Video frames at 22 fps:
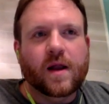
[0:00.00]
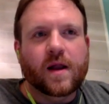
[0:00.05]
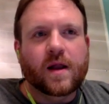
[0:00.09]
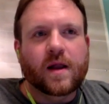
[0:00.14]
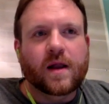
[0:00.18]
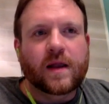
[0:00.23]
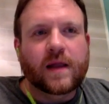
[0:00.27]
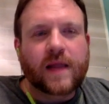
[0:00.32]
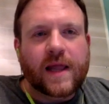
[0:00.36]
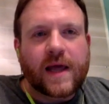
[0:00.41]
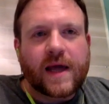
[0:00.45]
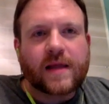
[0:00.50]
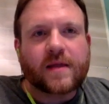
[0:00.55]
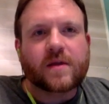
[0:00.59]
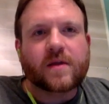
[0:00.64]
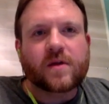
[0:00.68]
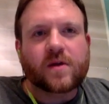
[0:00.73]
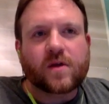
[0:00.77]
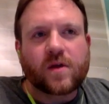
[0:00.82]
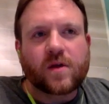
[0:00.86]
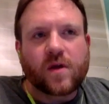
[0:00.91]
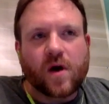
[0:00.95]

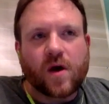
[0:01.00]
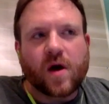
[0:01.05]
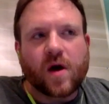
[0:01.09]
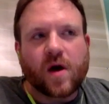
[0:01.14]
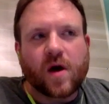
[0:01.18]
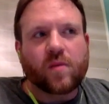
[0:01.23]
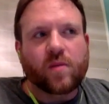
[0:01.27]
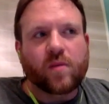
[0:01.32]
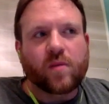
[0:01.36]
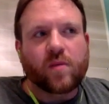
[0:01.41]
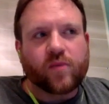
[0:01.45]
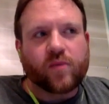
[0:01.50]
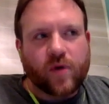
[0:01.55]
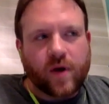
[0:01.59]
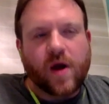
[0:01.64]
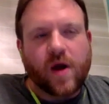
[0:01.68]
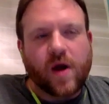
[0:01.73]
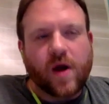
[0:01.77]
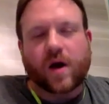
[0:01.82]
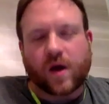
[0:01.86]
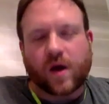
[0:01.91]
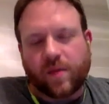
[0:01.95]
let's not
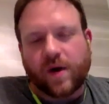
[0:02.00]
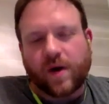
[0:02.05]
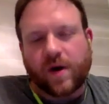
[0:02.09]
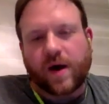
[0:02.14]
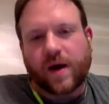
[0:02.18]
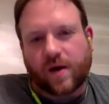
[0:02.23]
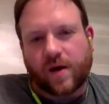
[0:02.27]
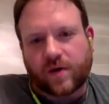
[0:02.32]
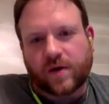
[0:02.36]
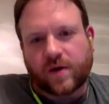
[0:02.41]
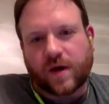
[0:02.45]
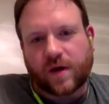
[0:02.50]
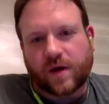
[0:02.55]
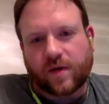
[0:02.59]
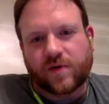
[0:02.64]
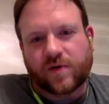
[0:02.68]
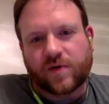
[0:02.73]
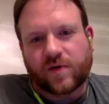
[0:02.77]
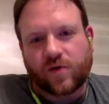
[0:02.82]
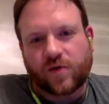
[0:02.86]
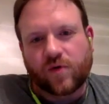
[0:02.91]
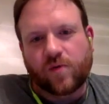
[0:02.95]
preoccupy
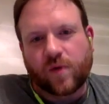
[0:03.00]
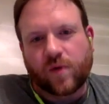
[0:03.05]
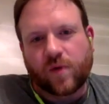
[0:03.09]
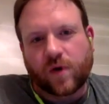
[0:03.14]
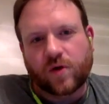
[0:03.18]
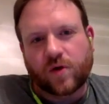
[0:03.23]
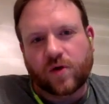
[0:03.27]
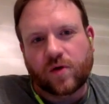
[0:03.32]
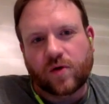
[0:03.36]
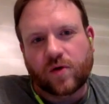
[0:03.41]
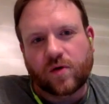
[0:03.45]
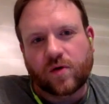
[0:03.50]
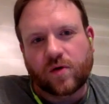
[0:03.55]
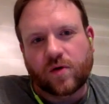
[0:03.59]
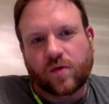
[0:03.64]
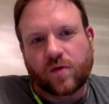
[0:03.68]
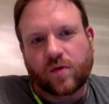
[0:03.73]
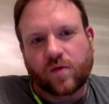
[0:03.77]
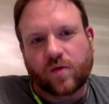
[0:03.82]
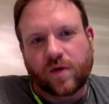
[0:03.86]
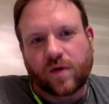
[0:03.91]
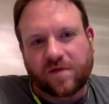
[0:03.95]
ourselves too much
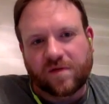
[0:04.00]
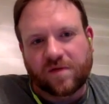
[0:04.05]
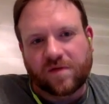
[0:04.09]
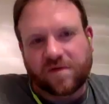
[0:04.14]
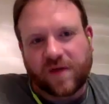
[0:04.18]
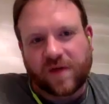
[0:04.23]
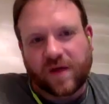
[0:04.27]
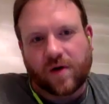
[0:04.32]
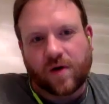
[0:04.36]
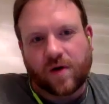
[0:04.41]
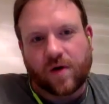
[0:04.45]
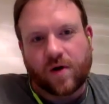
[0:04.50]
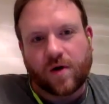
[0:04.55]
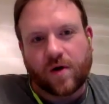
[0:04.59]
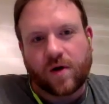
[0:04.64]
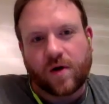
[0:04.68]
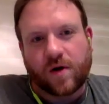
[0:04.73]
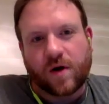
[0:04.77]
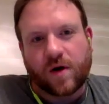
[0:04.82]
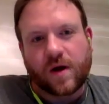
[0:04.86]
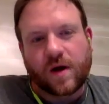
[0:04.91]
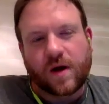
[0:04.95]
with
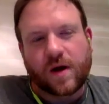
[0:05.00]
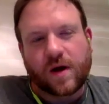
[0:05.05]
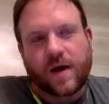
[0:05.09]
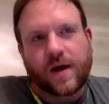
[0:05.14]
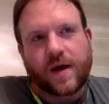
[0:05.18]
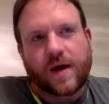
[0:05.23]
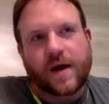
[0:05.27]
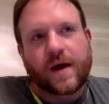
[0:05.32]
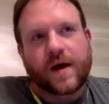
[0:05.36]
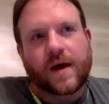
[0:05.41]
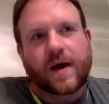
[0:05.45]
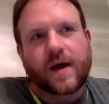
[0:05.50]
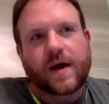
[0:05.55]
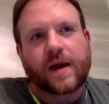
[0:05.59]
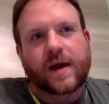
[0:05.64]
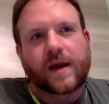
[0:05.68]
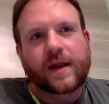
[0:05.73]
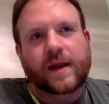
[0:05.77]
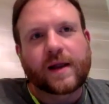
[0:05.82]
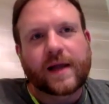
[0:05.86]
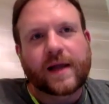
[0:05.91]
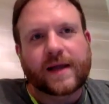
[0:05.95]
fear.
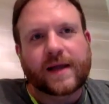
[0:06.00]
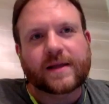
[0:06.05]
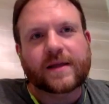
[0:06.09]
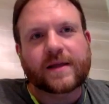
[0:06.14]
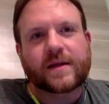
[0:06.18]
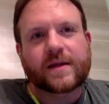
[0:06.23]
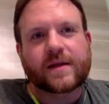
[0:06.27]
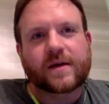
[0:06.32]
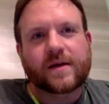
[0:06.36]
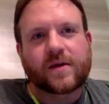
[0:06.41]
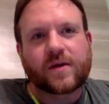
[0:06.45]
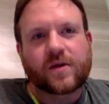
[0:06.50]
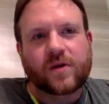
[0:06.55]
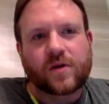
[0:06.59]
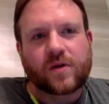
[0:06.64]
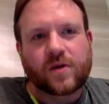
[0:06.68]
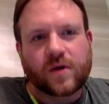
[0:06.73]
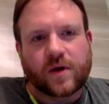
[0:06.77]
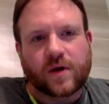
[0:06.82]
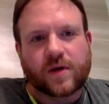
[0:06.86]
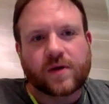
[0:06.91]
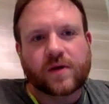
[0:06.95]
Let's
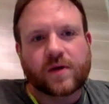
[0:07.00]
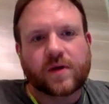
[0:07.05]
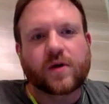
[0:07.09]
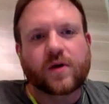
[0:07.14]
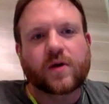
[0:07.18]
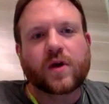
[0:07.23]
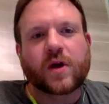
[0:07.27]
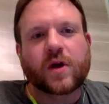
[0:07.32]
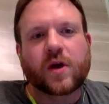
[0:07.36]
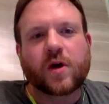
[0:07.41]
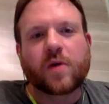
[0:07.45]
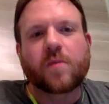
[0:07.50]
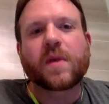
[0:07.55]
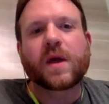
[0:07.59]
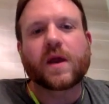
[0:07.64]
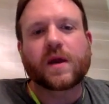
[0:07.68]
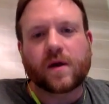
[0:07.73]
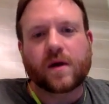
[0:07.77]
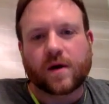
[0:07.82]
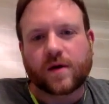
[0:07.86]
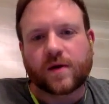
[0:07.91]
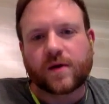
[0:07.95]
just
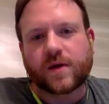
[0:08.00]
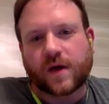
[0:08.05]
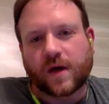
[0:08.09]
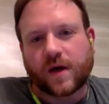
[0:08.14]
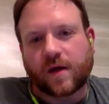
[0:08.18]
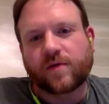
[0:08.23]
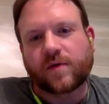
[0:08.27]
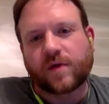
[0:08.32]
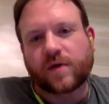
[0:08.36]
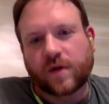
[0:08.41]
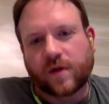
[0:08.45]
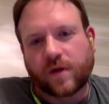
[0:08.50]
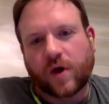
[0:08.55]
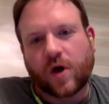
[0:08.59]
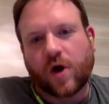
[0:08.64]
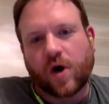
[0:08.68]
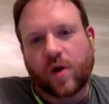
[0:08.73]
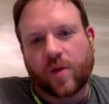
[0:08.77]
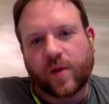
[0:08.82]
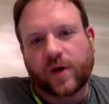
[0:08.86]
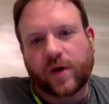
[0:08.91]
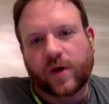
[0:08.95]
commit ourselves to the
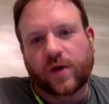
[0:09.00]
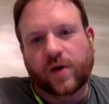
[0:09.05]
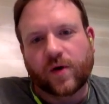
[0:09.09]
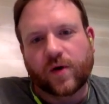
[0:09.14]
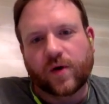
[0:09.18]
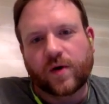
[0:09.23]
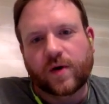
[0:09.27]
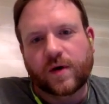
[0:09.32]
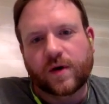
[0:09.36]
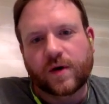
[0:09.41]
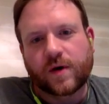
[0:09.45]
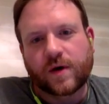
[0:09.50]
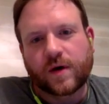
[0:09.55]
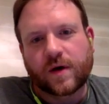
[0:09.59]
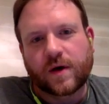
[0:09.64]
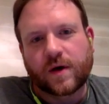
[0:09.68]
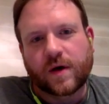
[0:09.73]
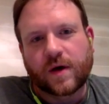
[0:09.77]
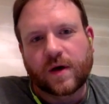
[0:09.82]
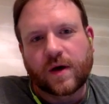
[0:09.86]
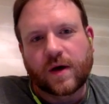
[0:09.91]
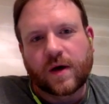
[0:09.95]
common good.
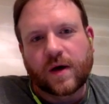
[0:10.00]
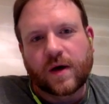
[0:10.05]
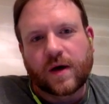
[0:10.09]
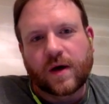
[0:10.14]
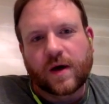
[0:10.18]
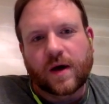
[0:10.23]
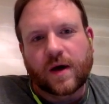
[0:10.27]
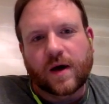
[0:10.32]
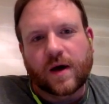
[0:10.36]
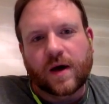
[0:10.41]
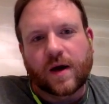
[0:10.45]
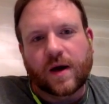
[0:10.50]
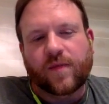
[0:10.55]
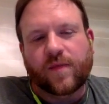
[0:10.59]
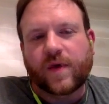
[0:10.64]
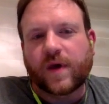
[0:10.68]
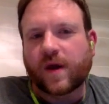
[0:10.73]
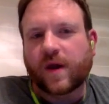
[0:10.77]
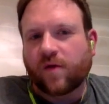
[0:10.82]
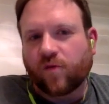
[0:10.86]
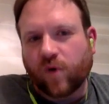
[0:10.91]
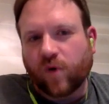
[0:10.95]
And I'm
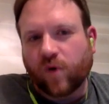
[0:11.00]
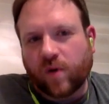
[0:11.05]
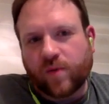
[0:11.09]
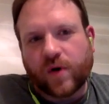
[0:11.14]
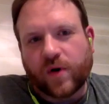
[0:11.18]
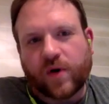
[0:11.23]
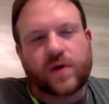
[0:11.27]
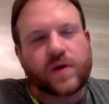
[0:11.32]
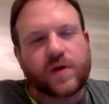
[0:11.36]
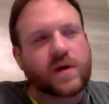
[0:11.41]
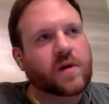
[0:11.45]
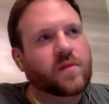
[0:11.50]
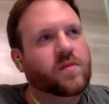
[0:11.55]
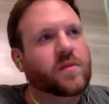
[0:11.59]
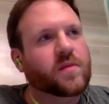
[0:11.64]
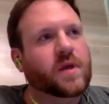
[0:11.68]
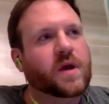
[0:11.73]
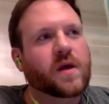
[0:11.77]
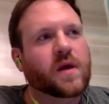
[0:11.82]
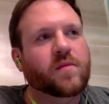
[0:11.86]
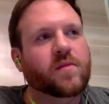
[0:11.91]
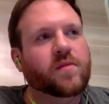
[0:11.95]
thinking of one person
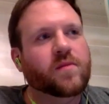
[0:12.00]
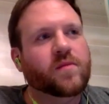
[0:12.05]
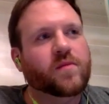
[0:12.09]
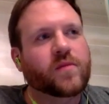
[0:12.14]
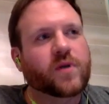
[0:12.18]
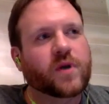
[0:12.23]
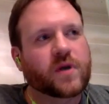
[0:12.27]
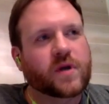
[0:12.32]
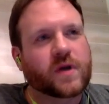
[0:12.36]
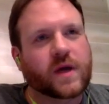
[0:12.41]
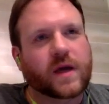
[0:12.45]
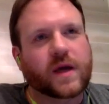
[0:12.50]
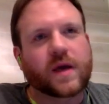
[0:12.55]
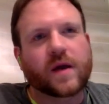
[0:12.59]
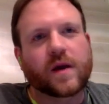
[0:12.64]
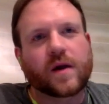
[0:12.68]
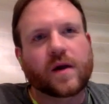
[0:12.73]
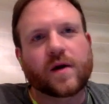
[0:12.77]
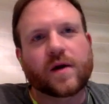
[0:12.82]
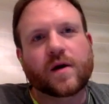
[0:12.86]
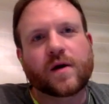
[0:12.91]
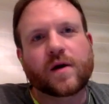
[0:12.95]
in
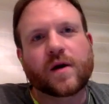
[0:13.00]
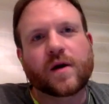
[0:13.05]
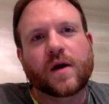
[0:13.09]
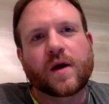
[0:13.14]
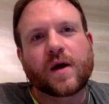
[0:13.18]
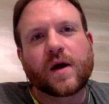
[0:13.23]
particular